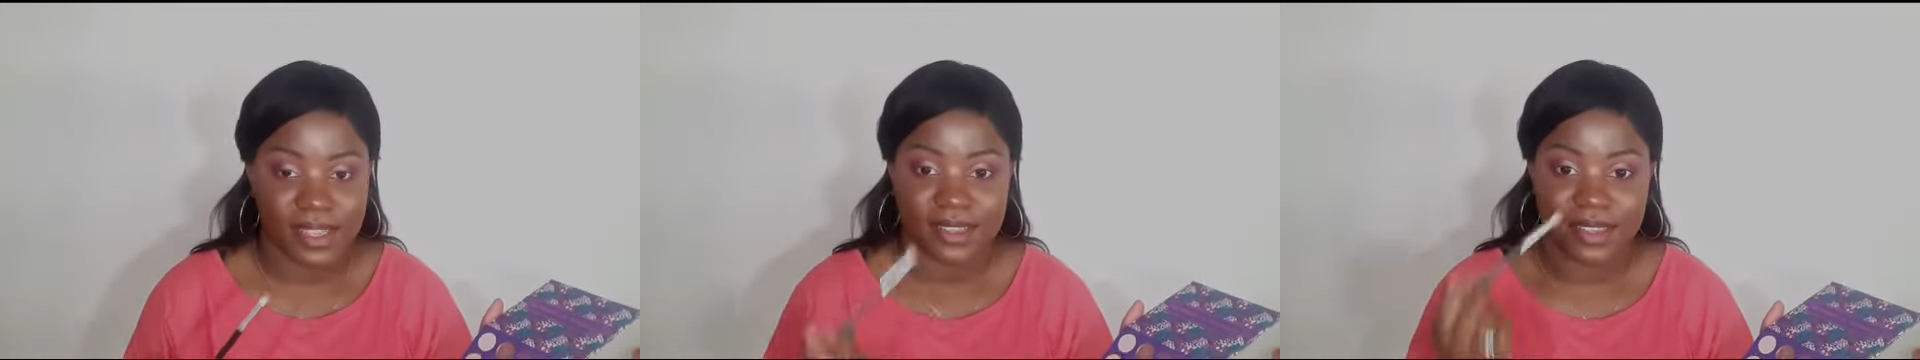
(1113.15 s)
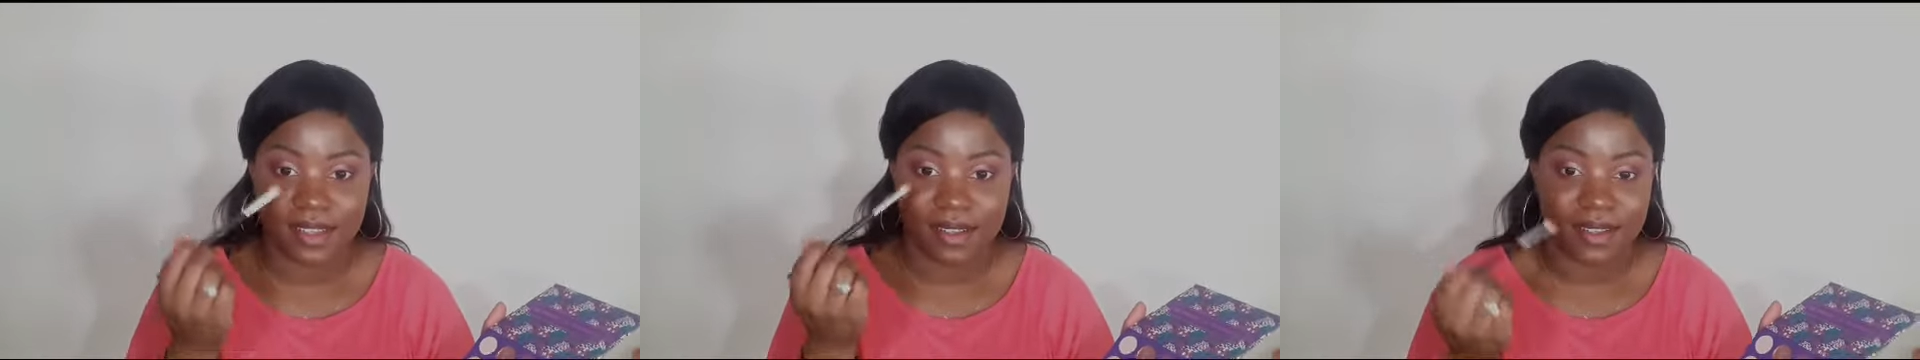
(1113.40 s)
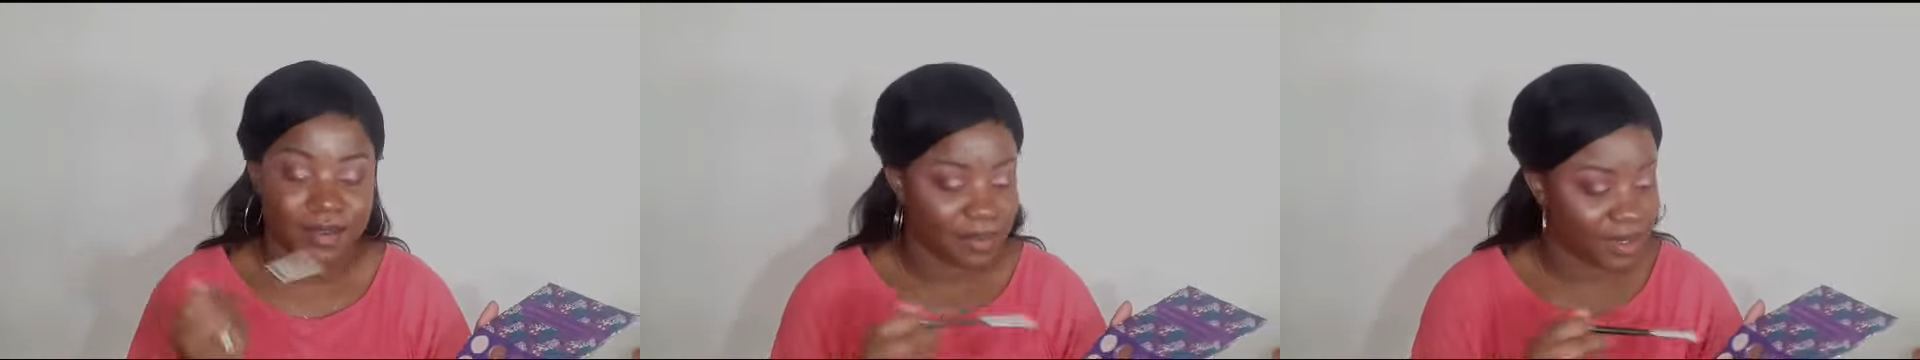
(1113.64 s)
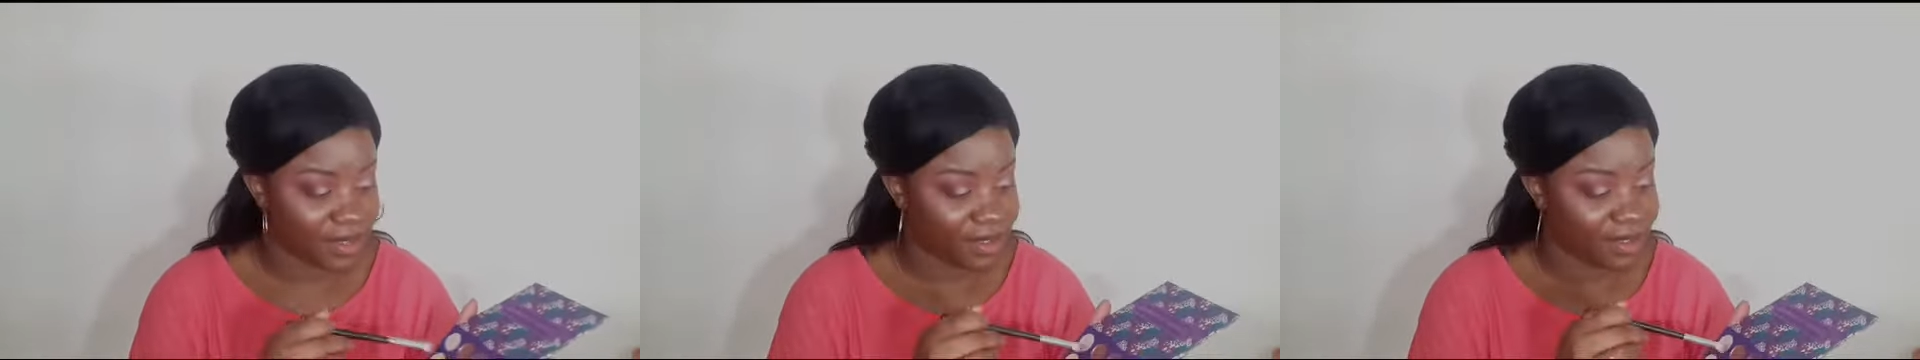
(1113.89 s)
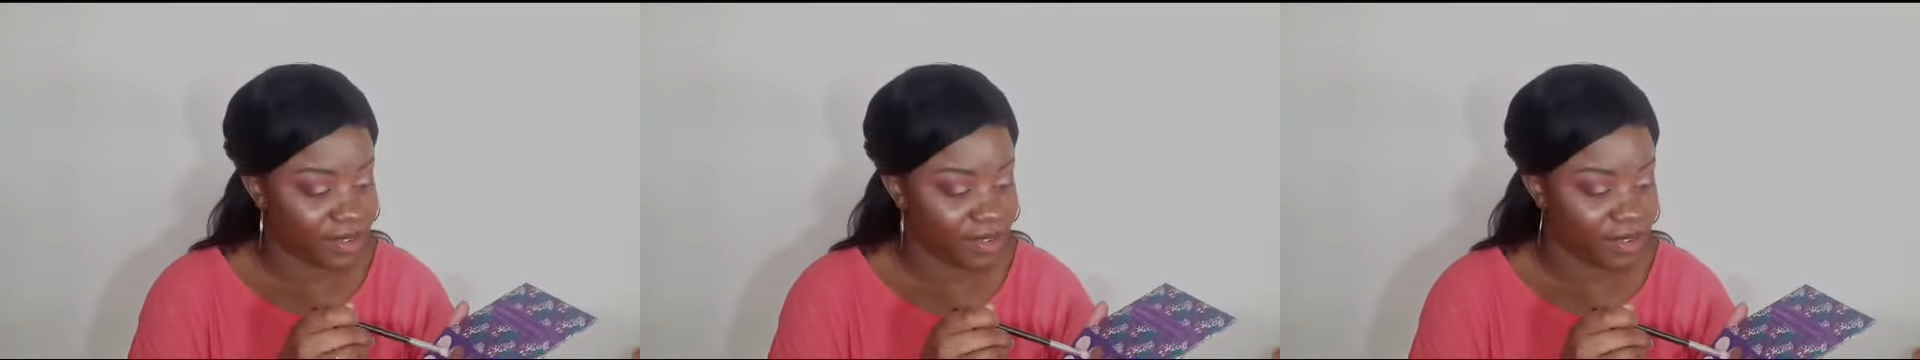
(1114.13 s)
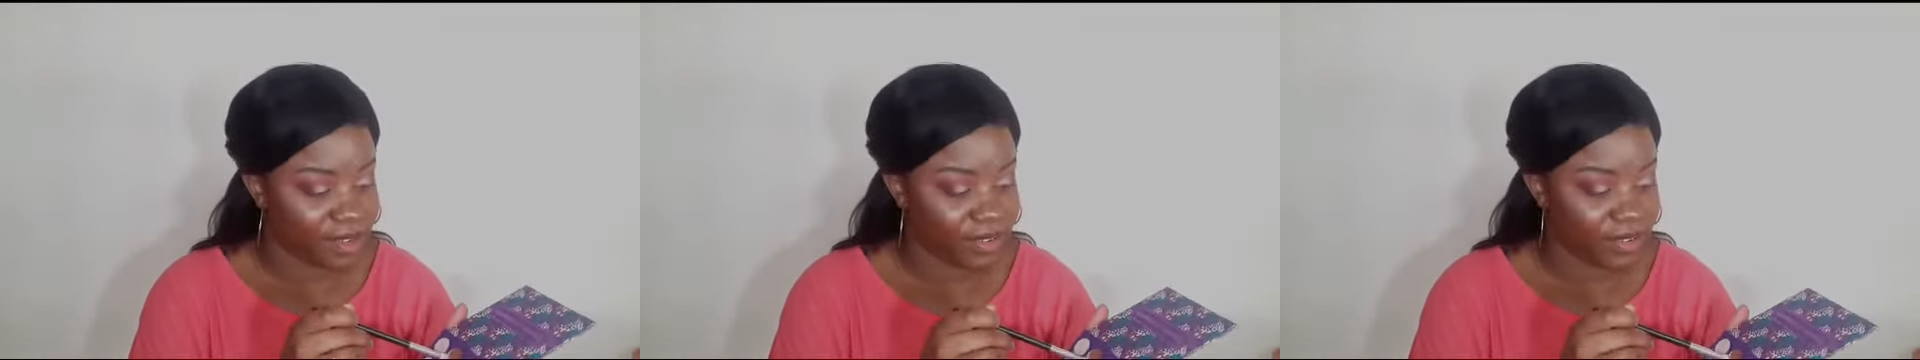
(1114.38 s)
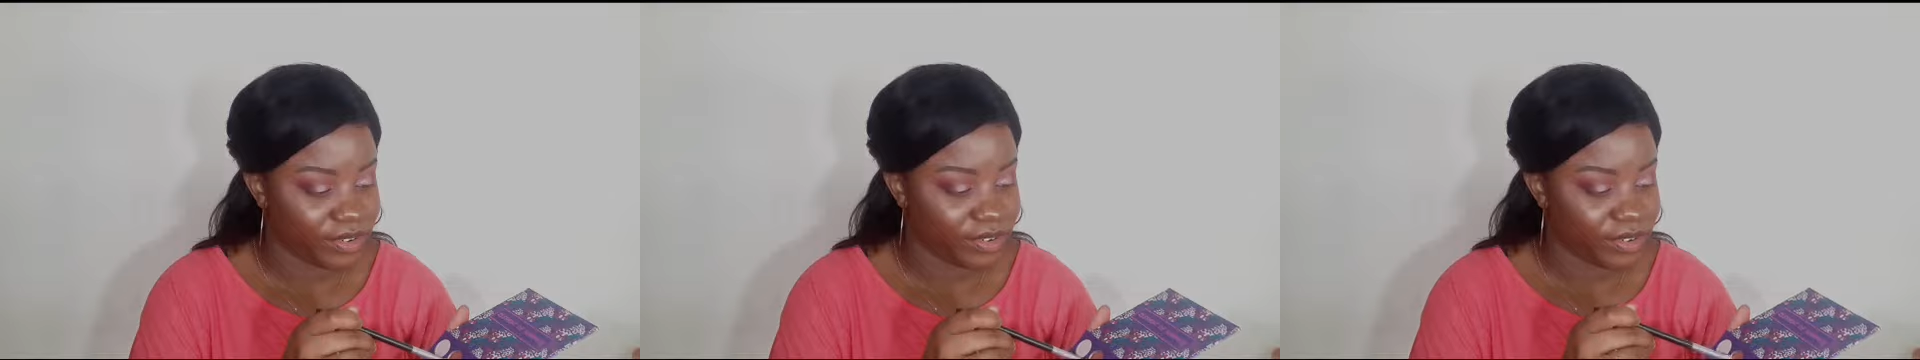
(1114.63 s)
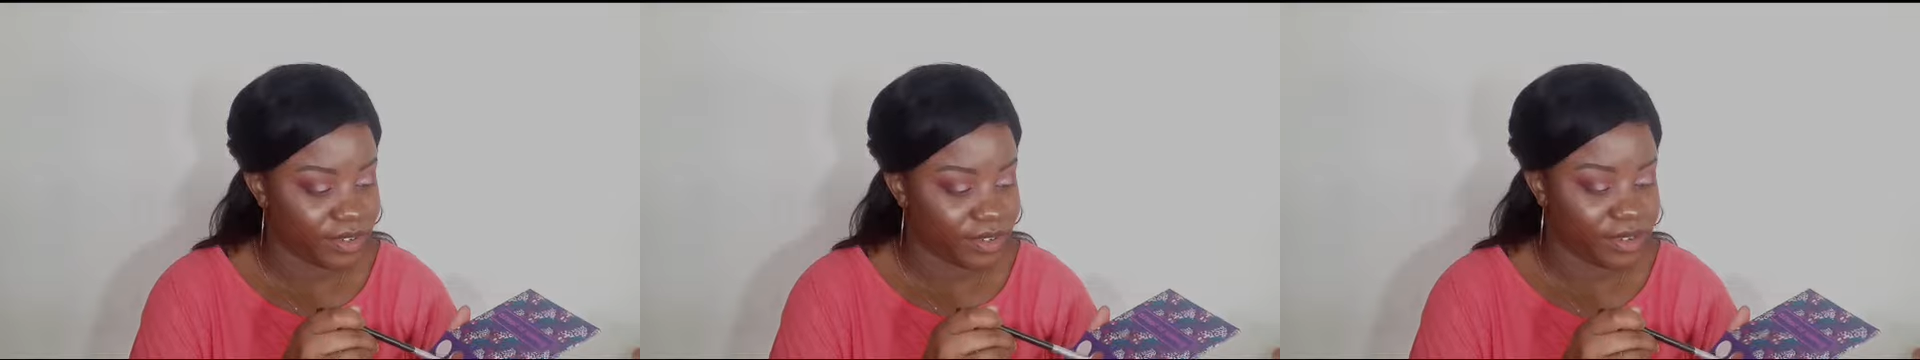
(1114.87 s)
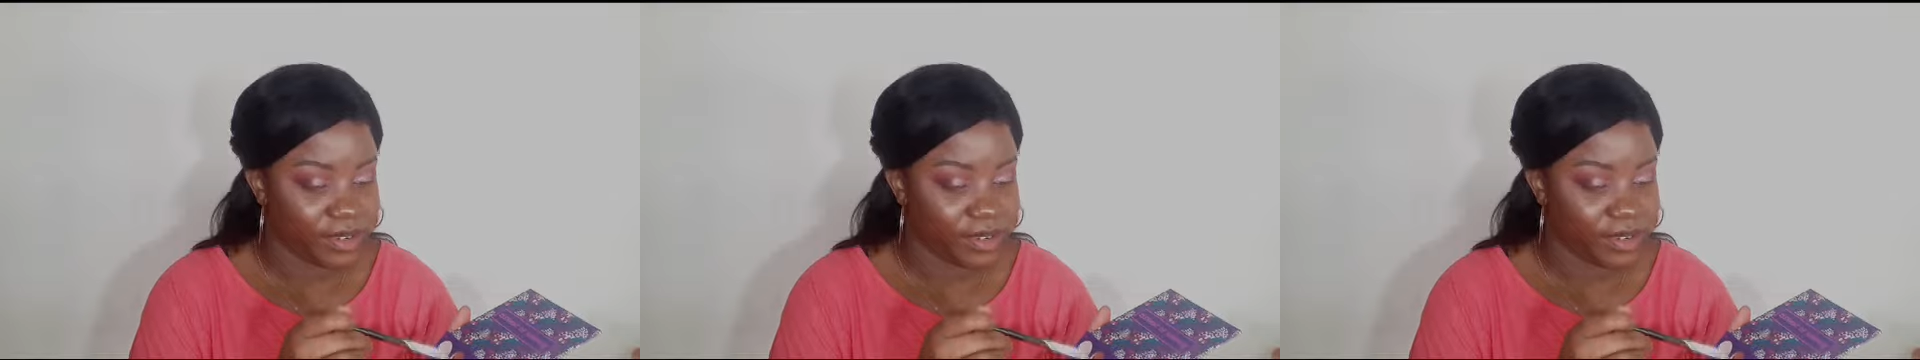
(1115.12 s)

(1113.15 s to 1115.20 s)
that on my inner